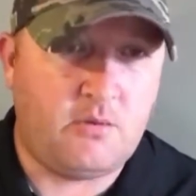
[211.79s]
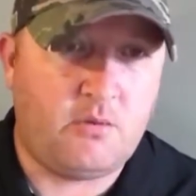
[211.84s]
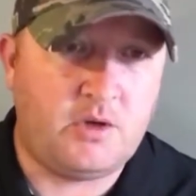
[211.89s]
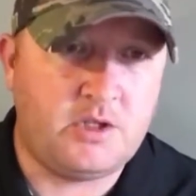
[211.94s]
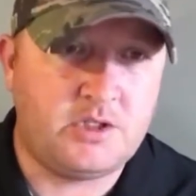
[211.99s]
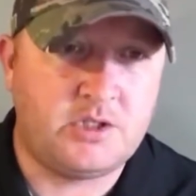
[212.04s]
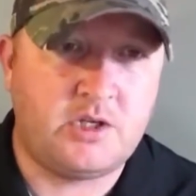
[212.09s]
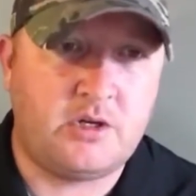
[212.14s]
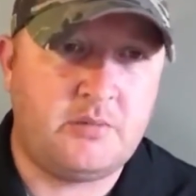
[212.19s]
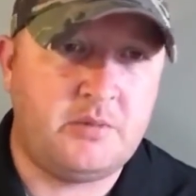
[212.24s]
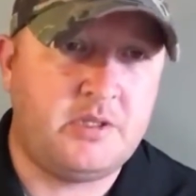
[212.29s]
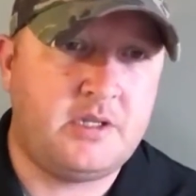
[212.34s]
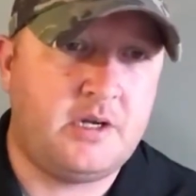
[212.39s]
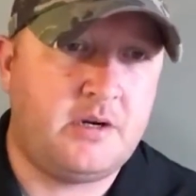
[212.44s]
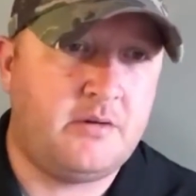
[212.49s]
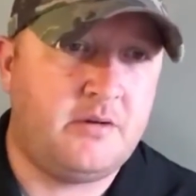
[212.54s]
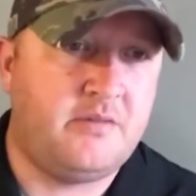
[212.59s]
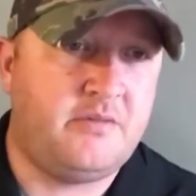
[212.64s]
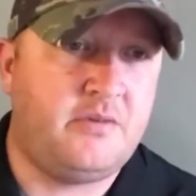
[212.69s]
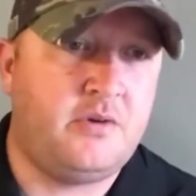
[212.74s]
One gentleman did a
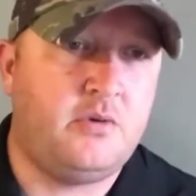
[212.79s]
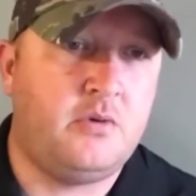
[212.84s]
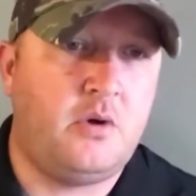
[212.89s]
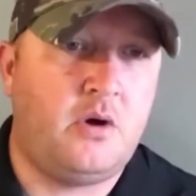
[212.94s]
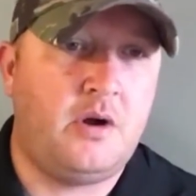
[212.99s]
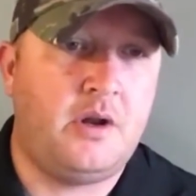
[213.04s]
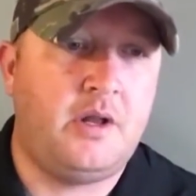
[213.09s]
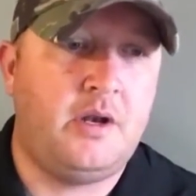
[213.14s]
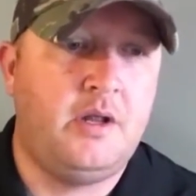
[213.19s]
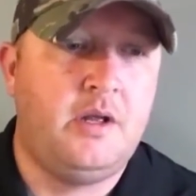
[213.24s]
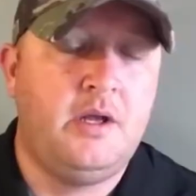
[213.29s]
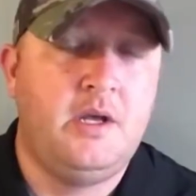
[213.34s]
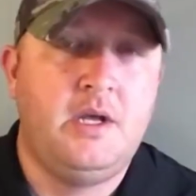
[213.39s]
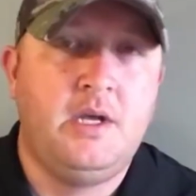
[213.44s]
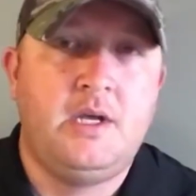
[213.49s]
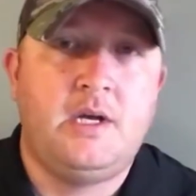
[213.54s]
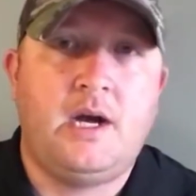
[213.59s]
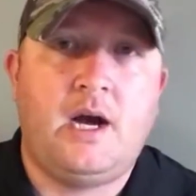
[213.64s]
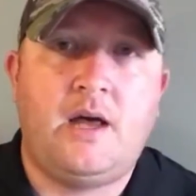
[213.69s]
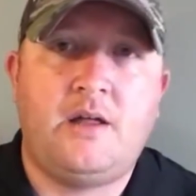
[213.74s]
review on it.
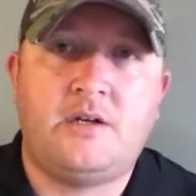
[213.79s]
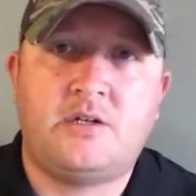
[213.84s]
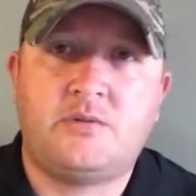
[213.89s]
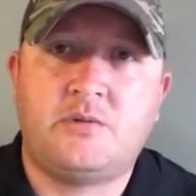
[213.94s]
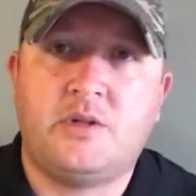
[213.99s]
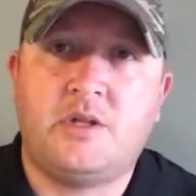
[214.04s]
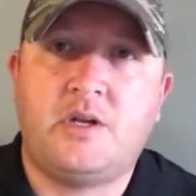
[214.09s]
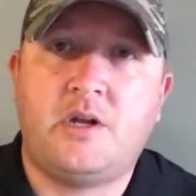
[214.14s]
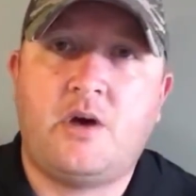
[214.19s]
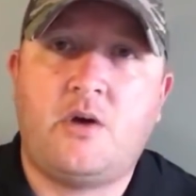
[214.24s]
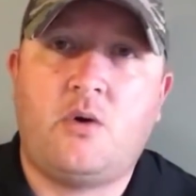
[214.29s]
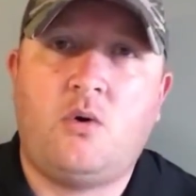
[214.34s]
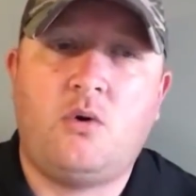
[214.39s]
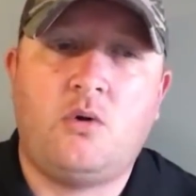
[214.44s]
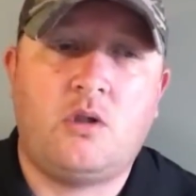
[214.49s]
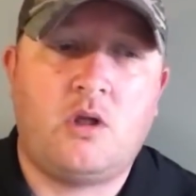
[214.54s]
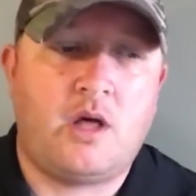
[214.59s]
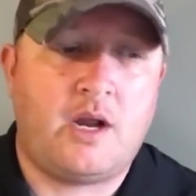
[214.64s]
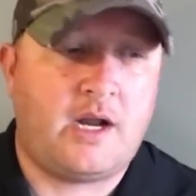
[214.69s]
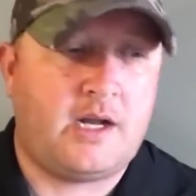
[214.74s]
There's really not a
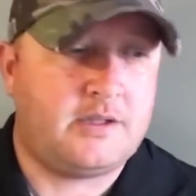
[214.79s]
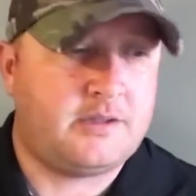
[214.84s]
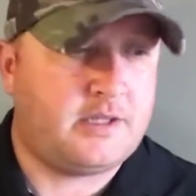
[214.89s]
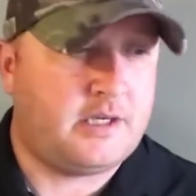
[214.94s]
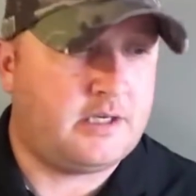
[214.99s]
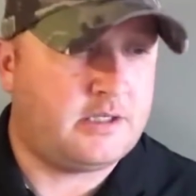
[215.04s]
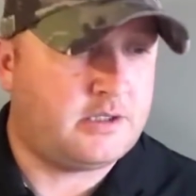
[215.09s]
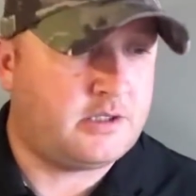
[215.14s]
whole lot out there.